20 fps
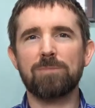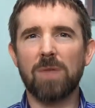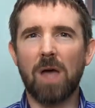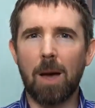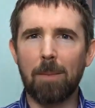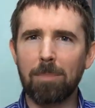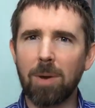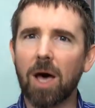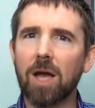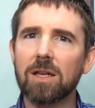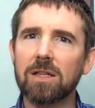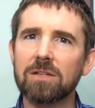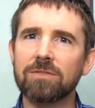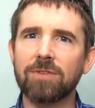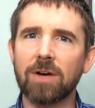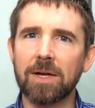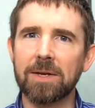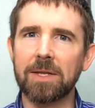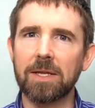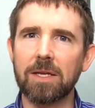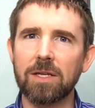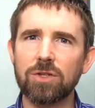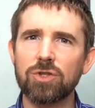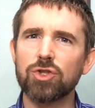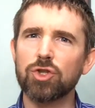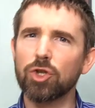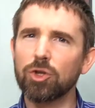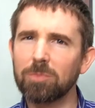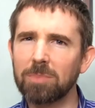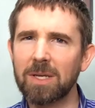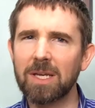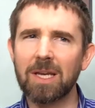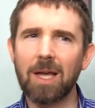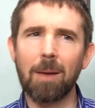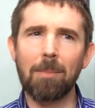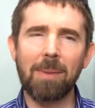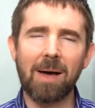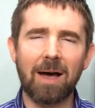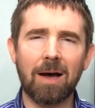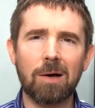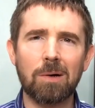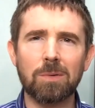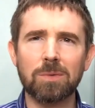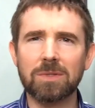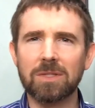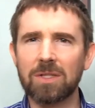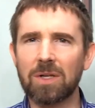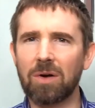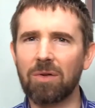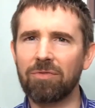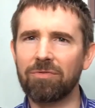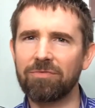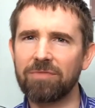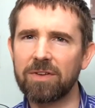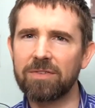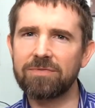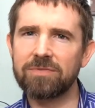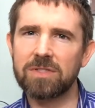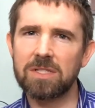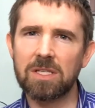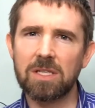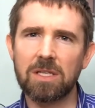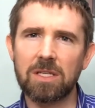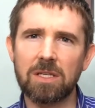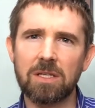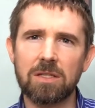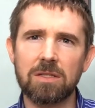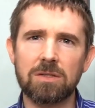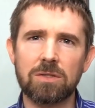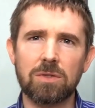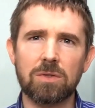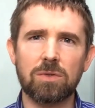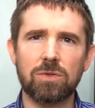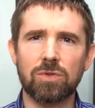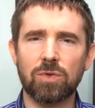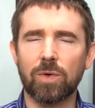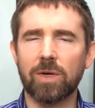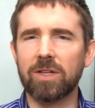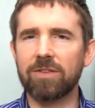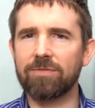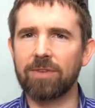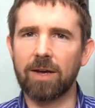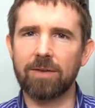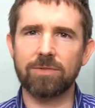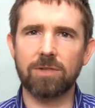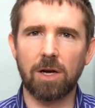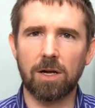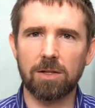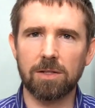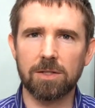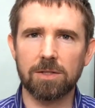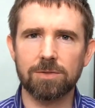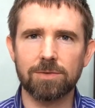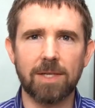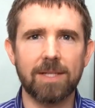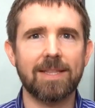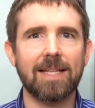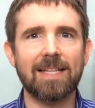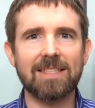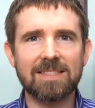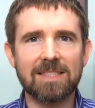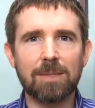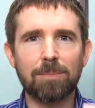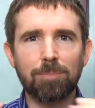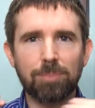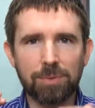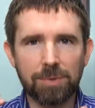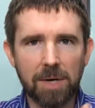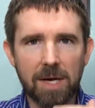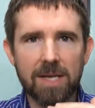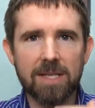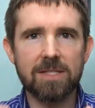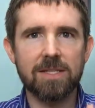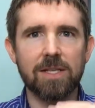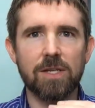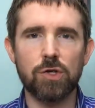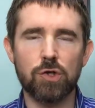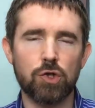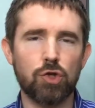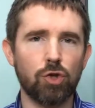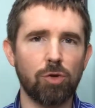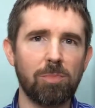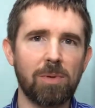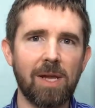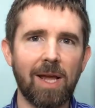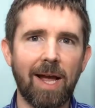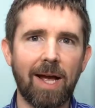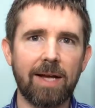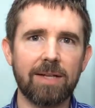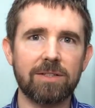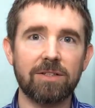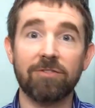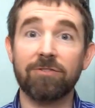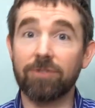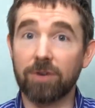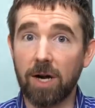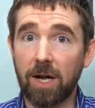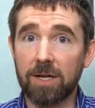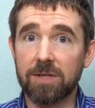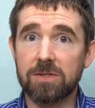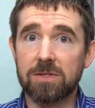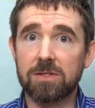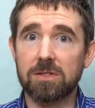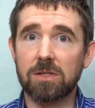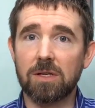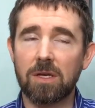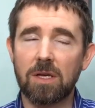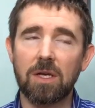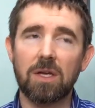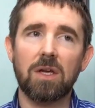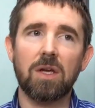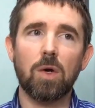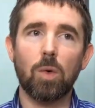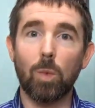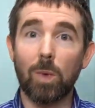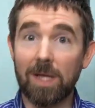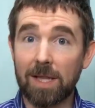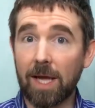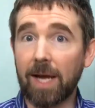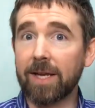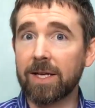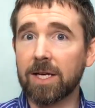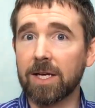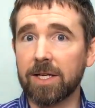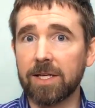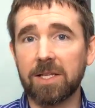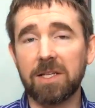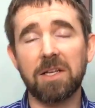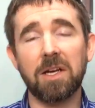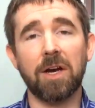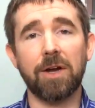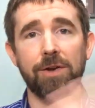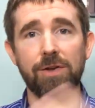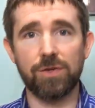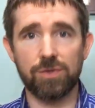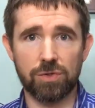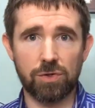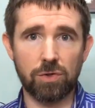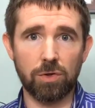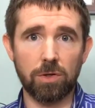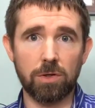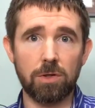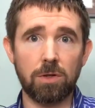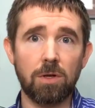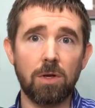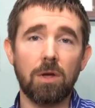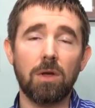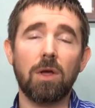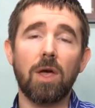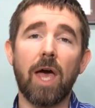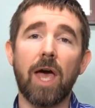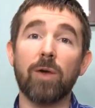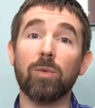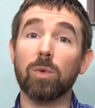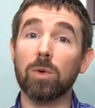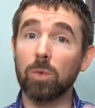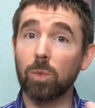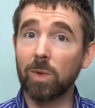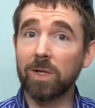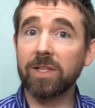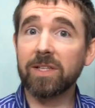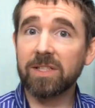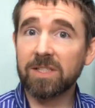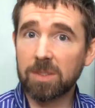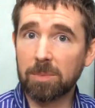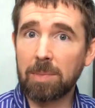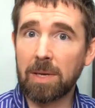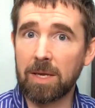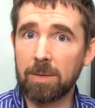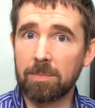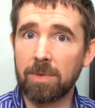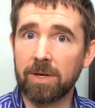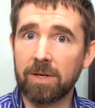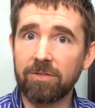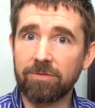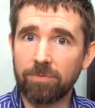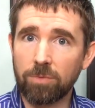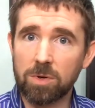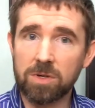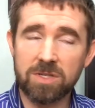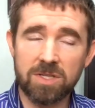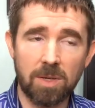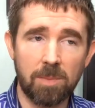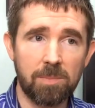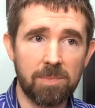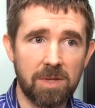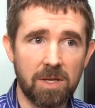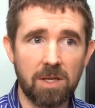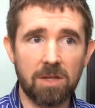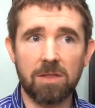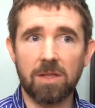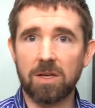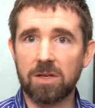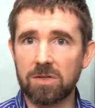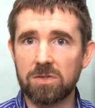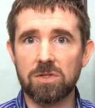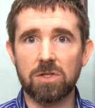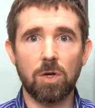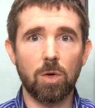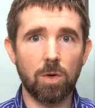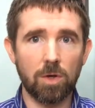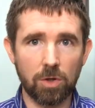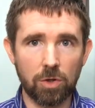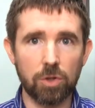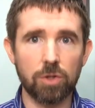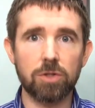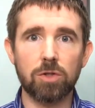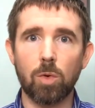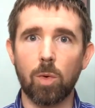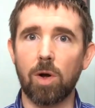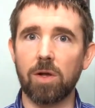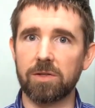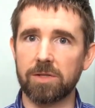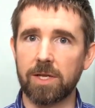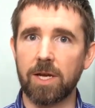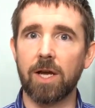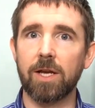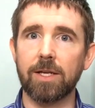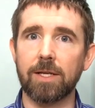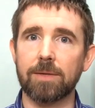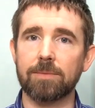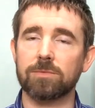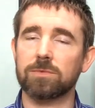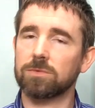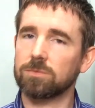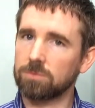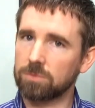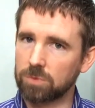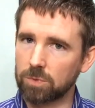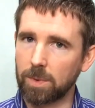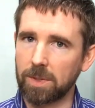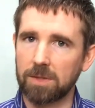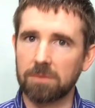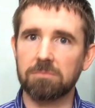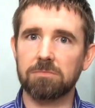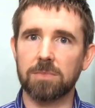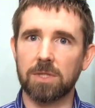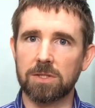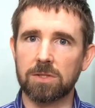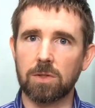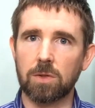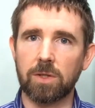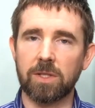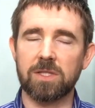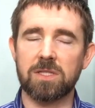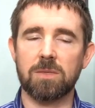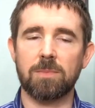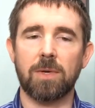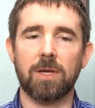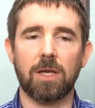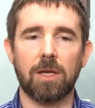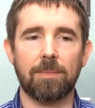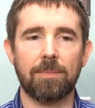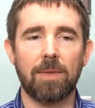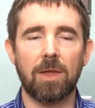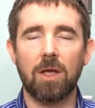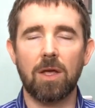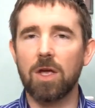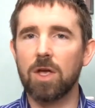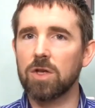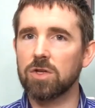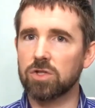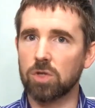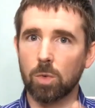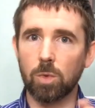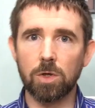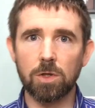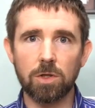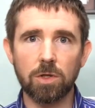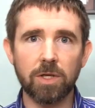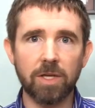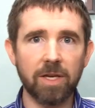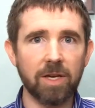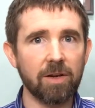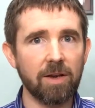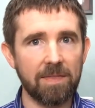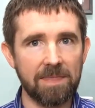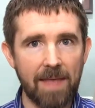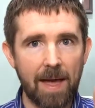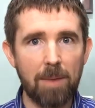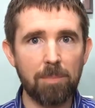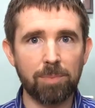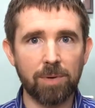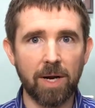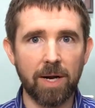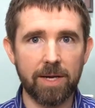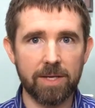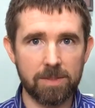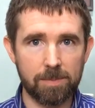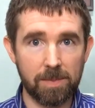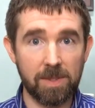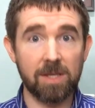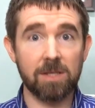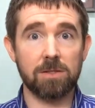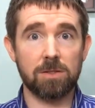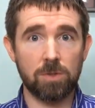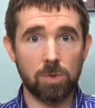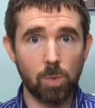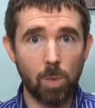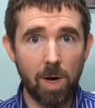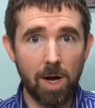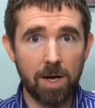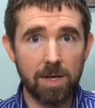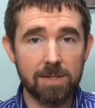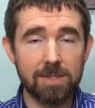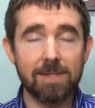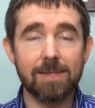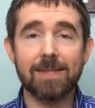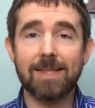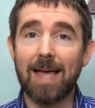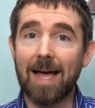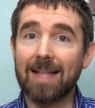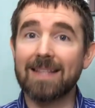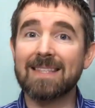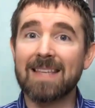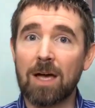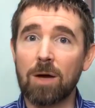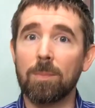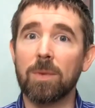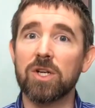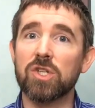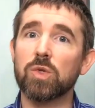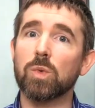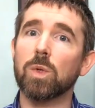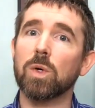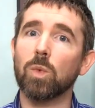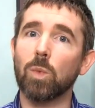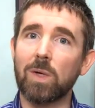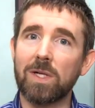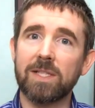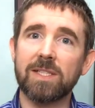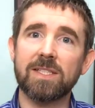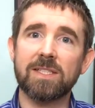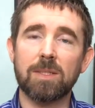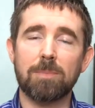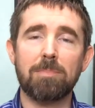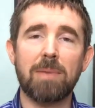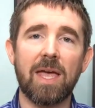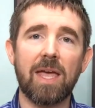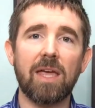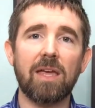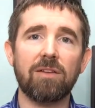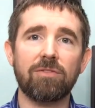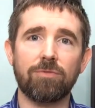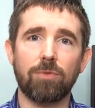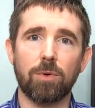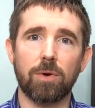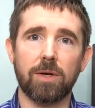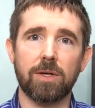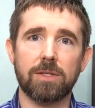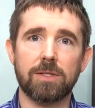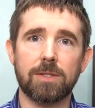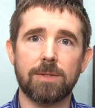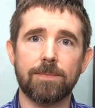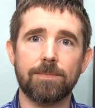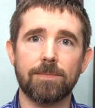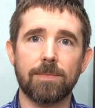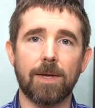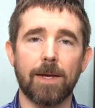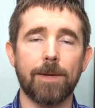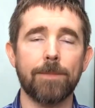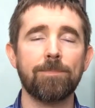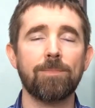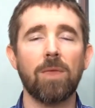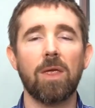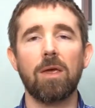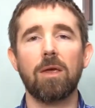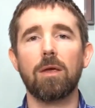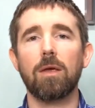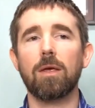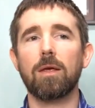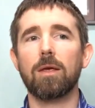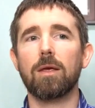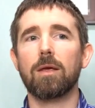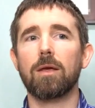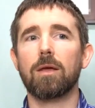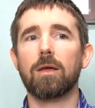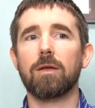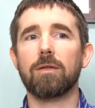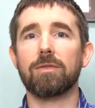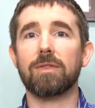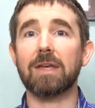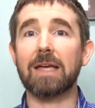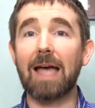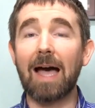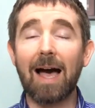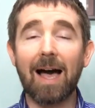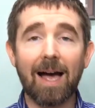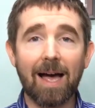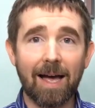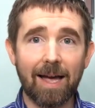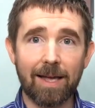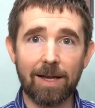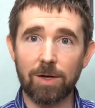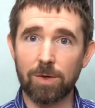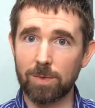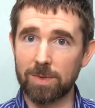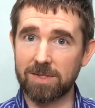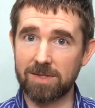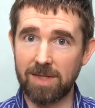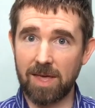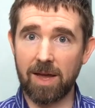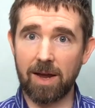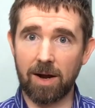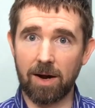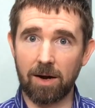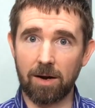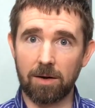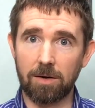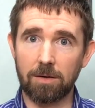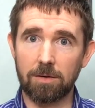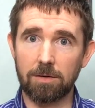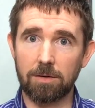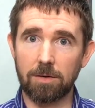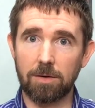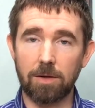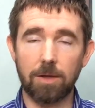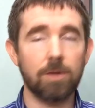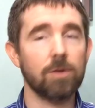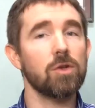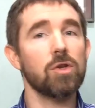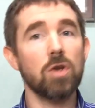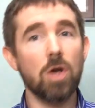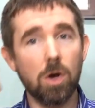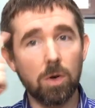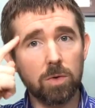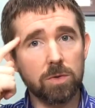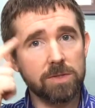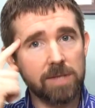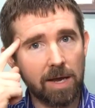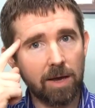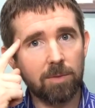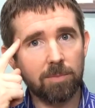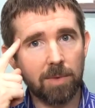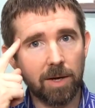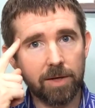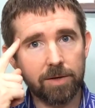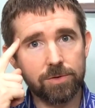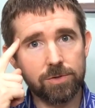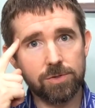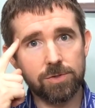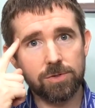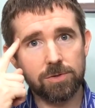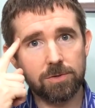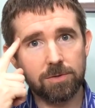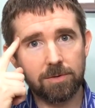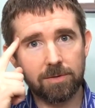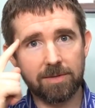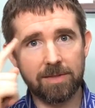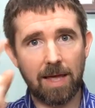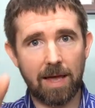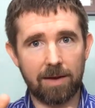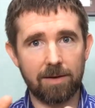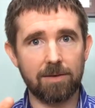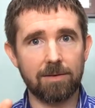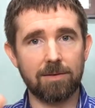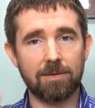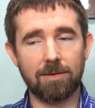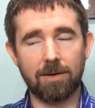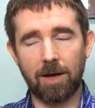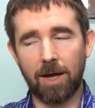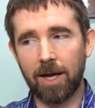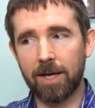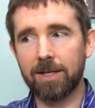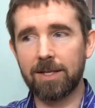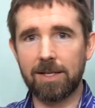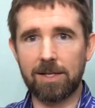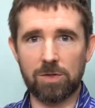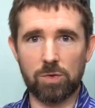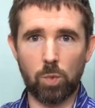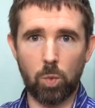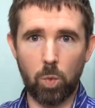a bottle of honey should be about, $15 to $25, right? That's the price that it should be at for us. We like honey. Honey is good. And we're willing to pay money for something that is, a good quality honey. Sweet. Let's go get some honey. So we're looking at that price because to us, that's how much we're willing to pay for it. Okay? The guy who was there knows how much that honey is